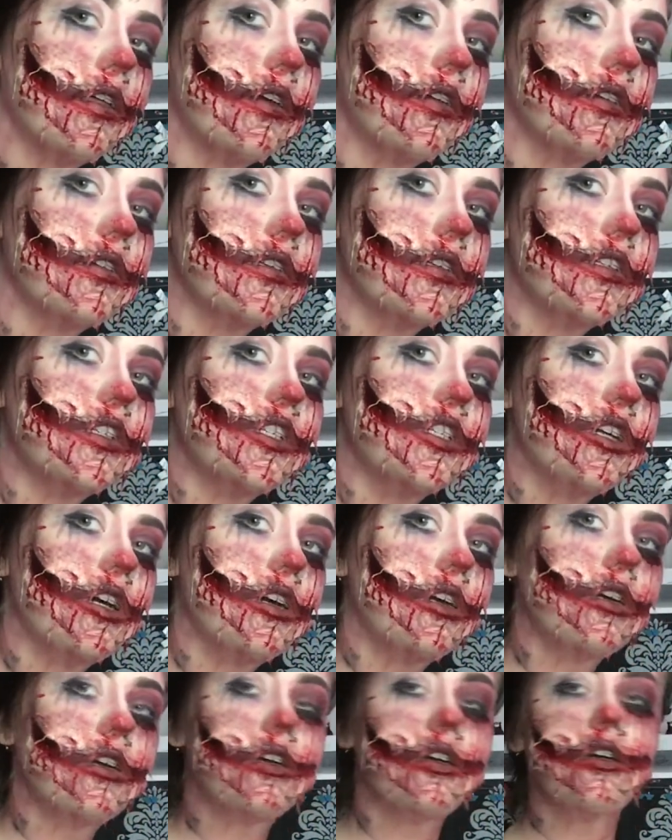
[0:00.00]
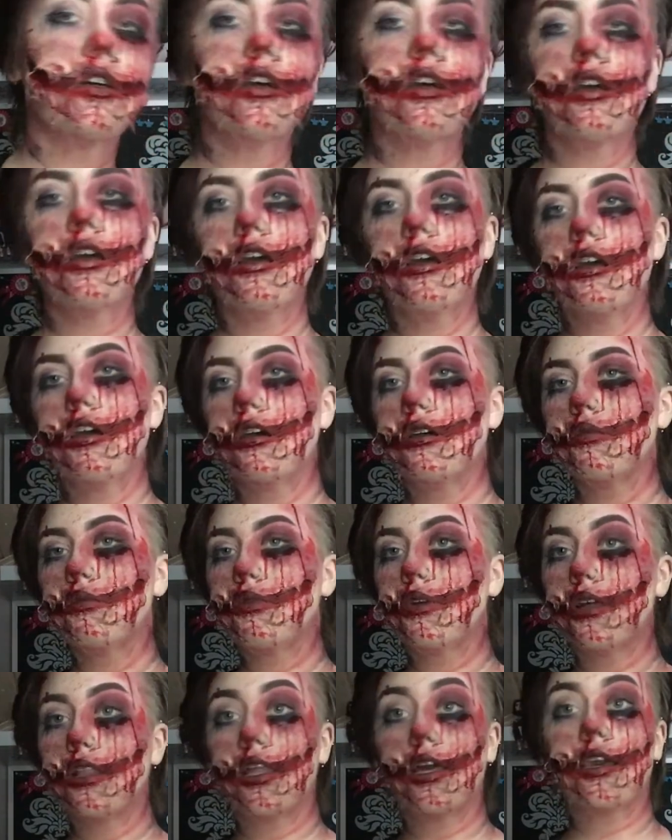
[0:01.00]
There's a chunk.
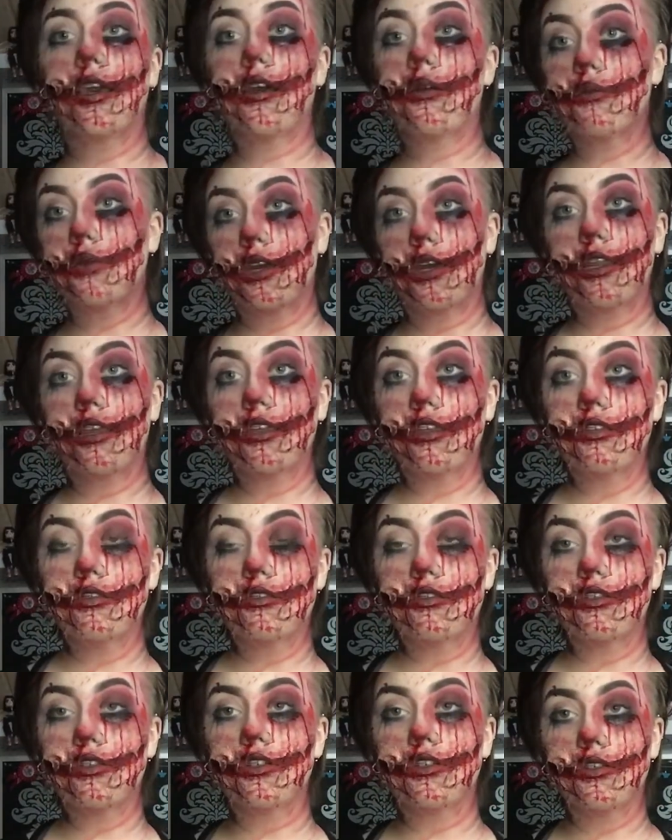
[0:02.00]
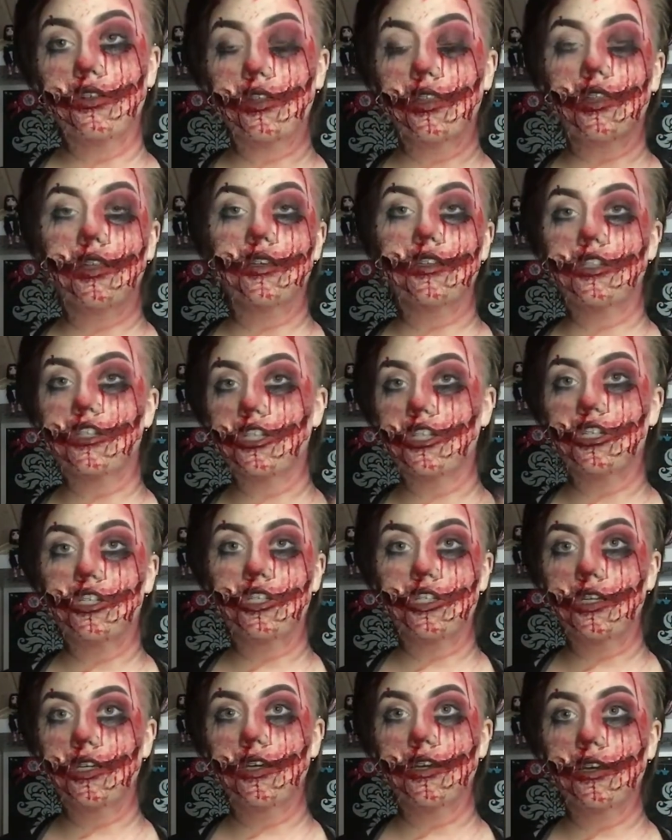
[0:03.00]
But like, I'm getting used to doing this
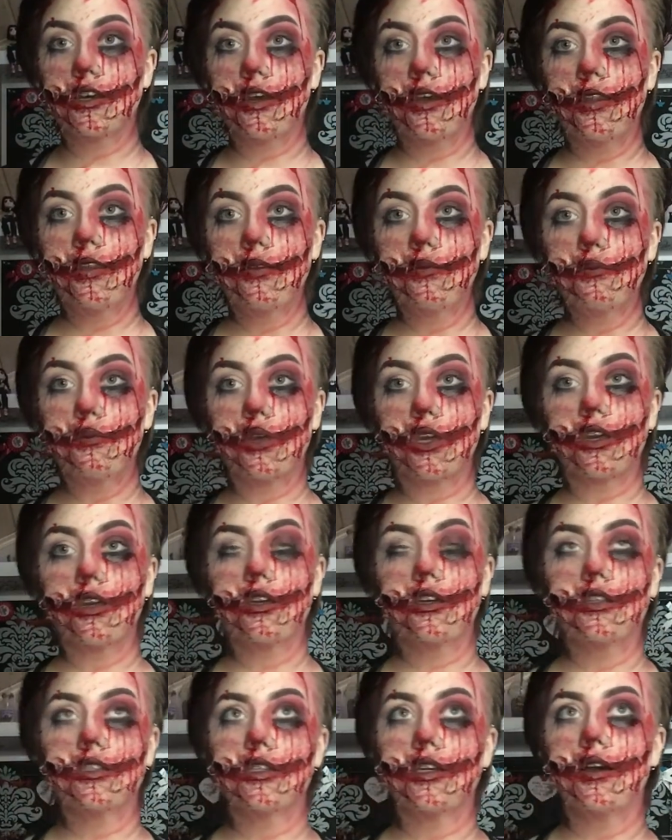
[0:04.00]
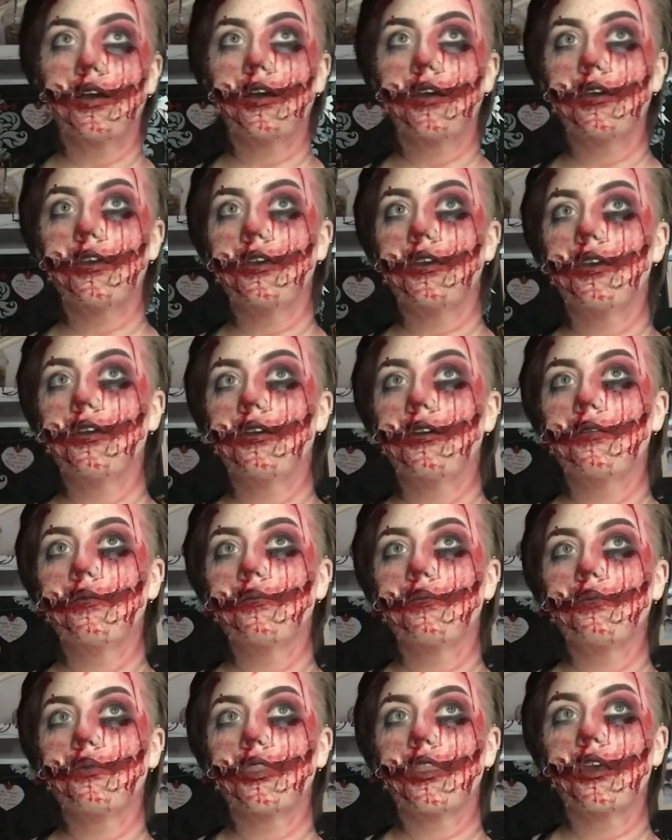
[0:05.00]
shit again because I,
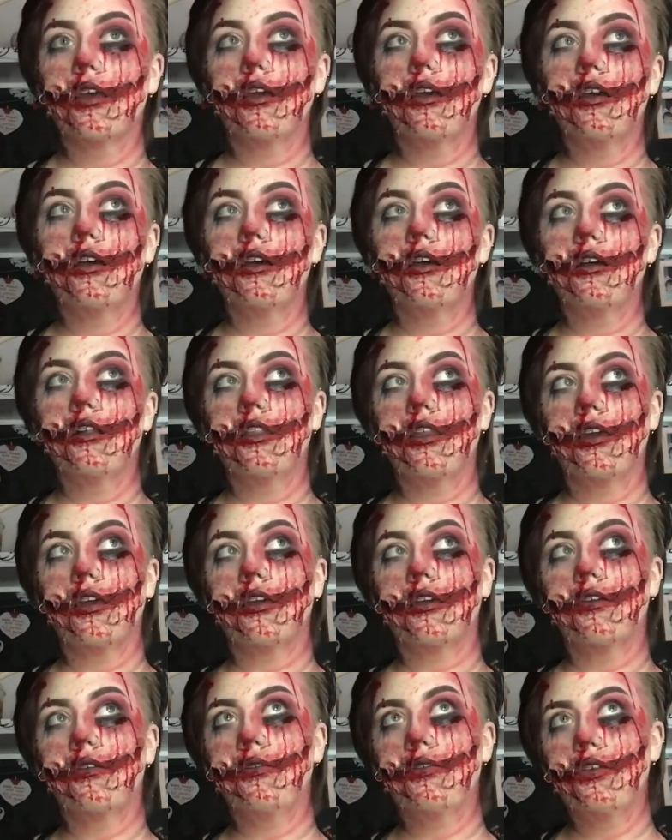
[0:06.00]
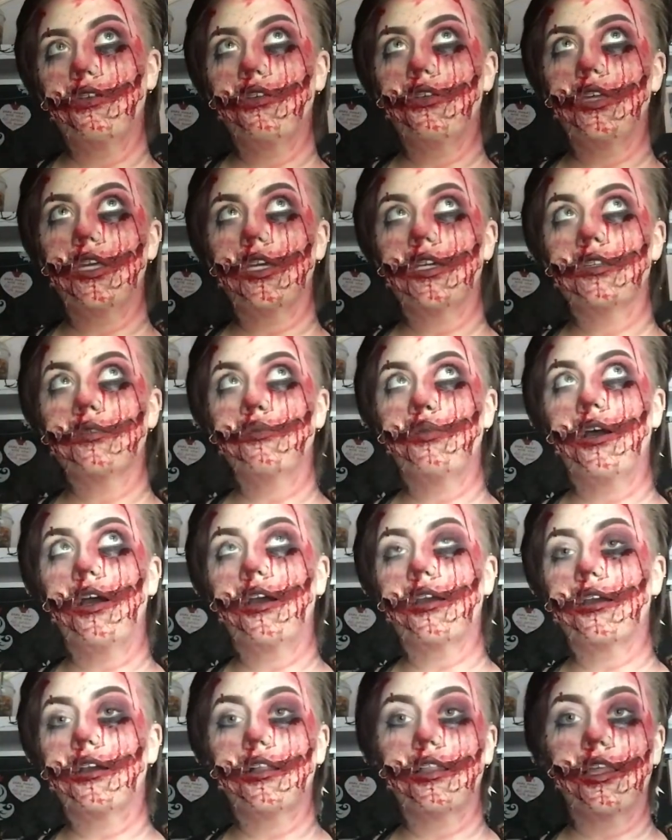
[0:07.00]
like, a few years
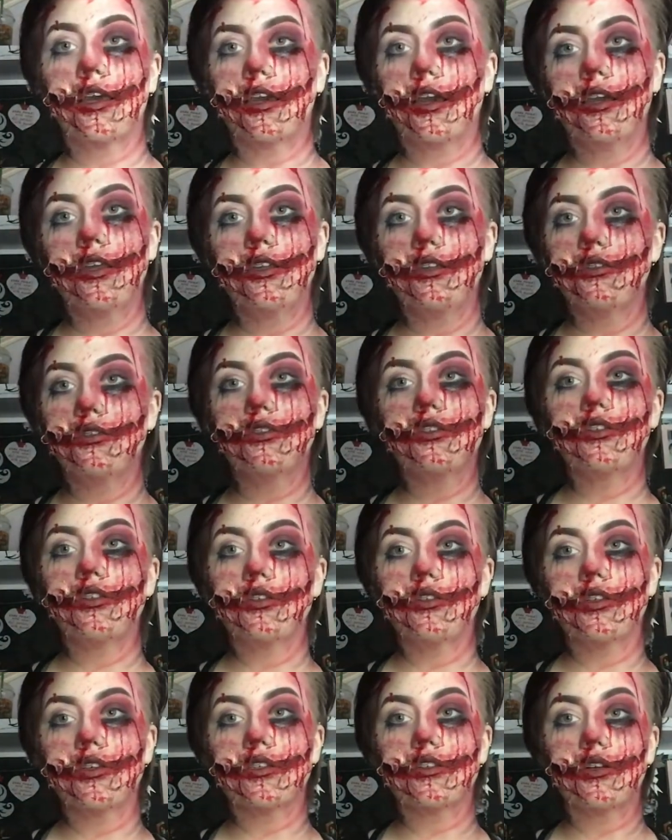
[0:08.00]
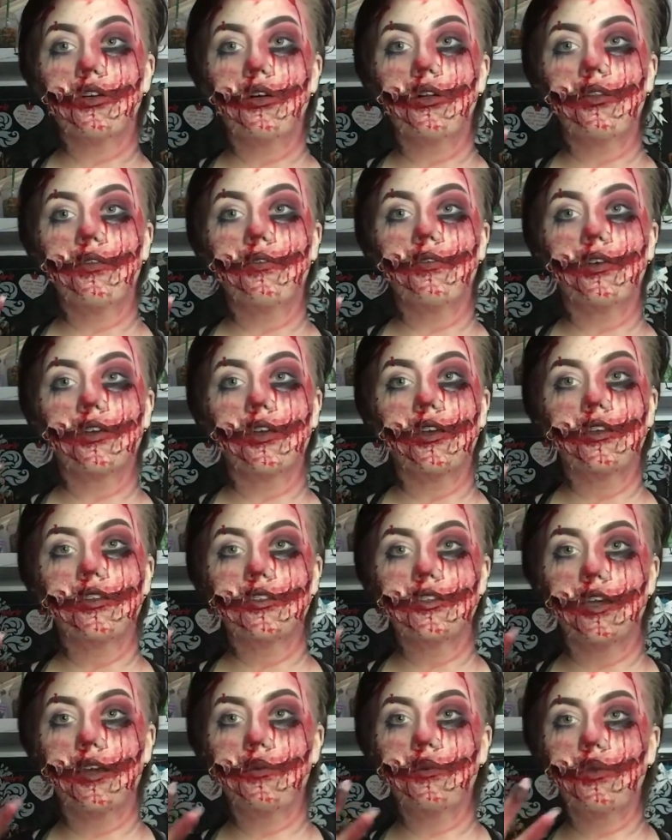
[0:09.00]
back, like, I used to do this all the fucking
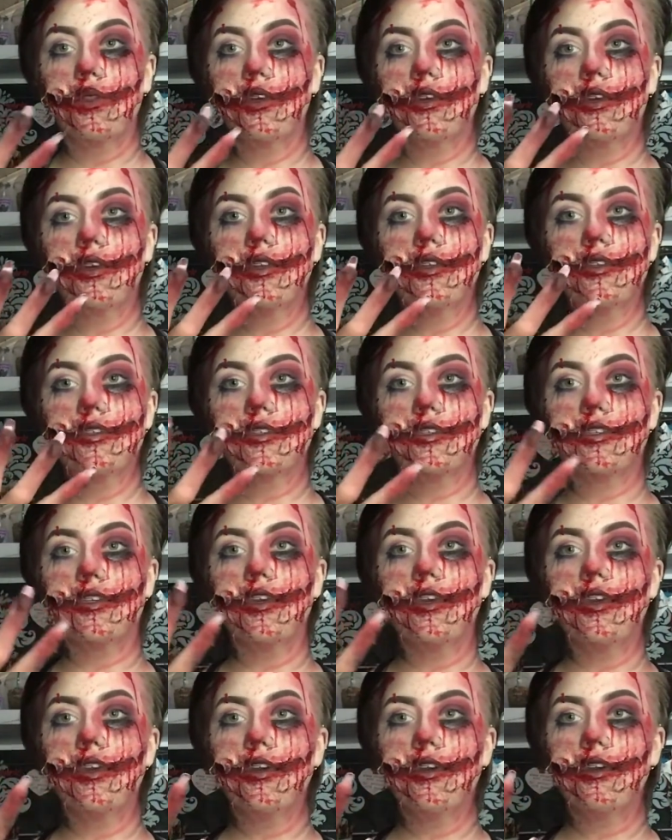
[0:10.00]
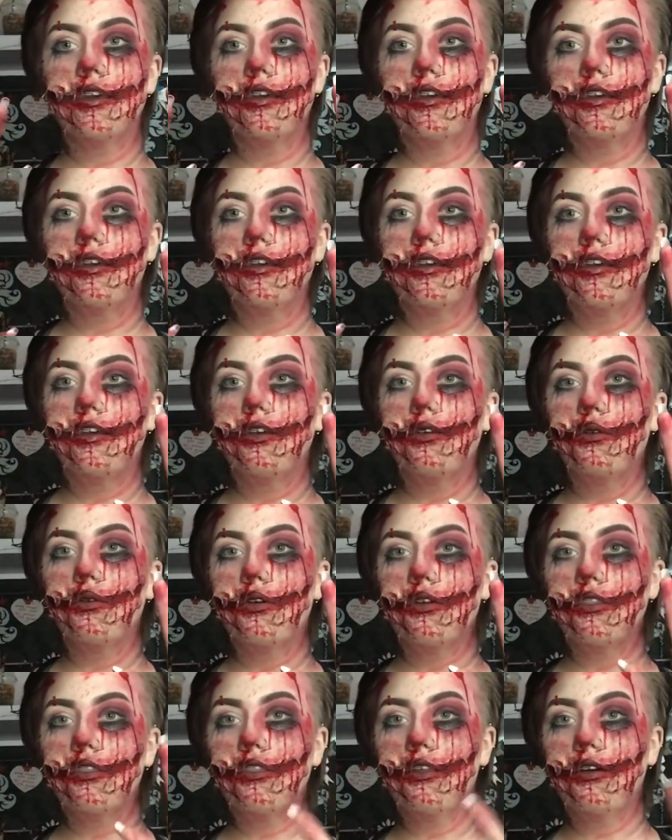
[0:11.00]
time. You can see,
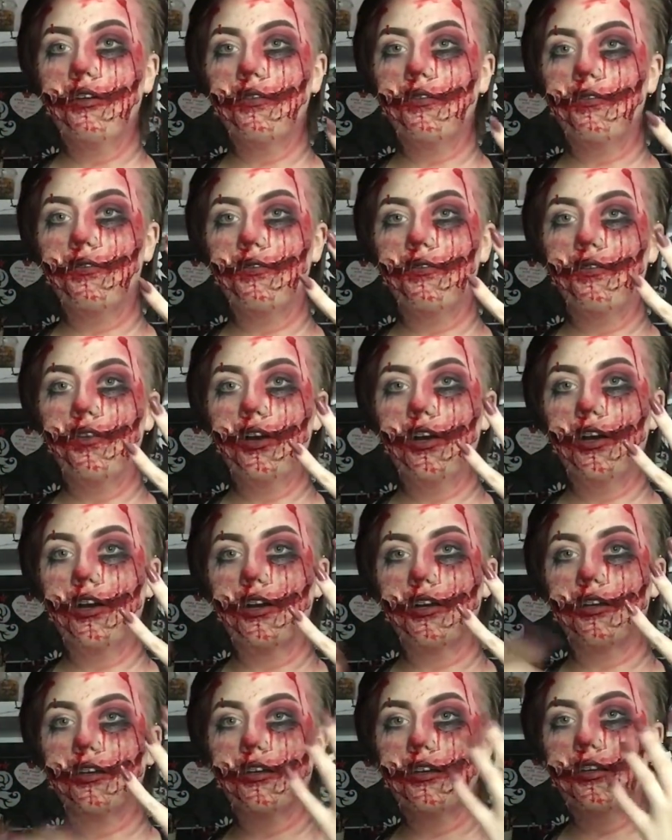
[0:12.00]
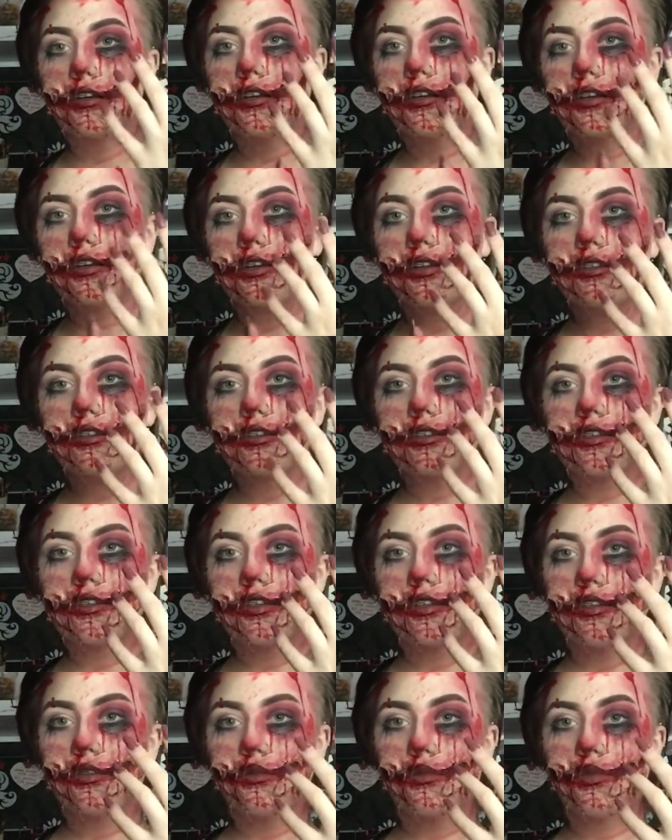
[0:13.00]
what the fuck? You can
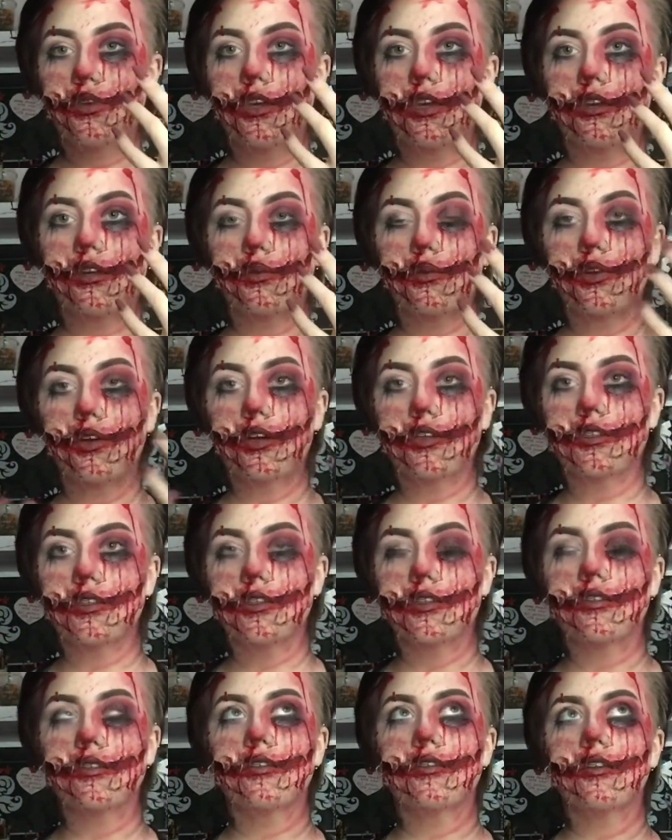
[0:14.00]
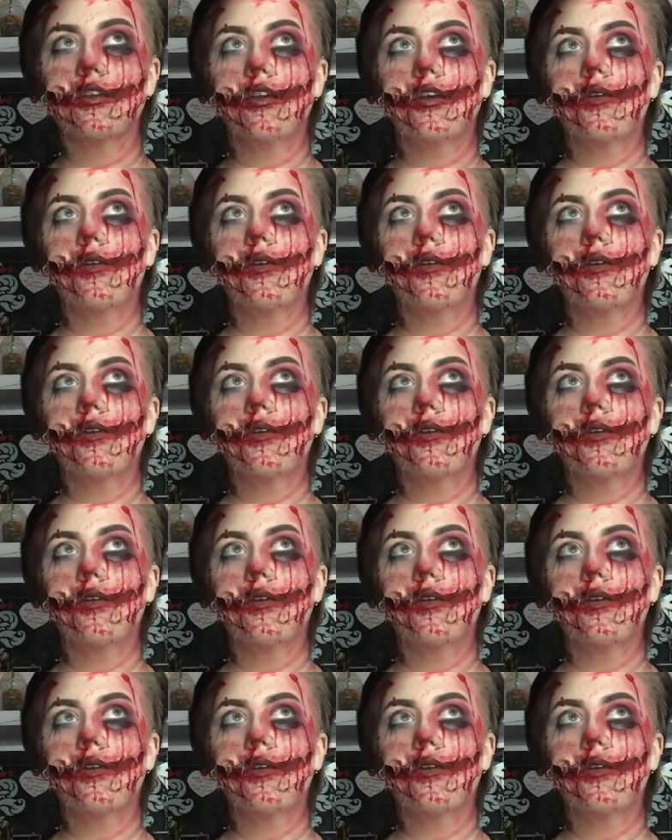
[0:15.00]
see the makeup artists